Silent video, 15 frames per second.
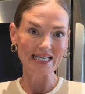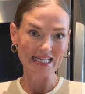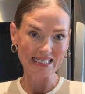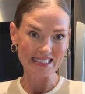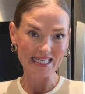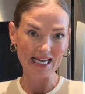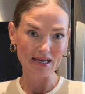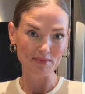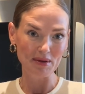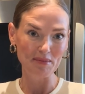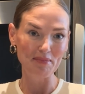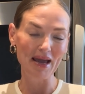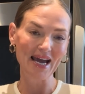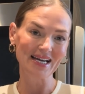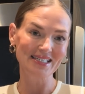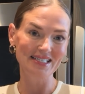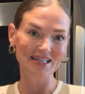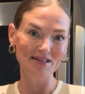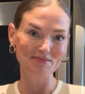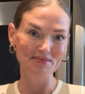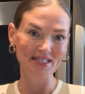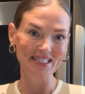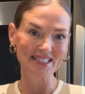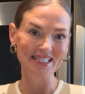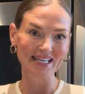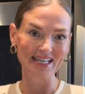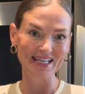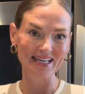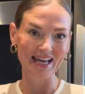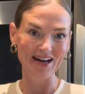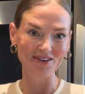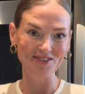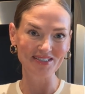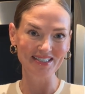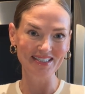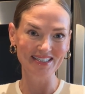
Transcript: it's got to be packed up and taken out.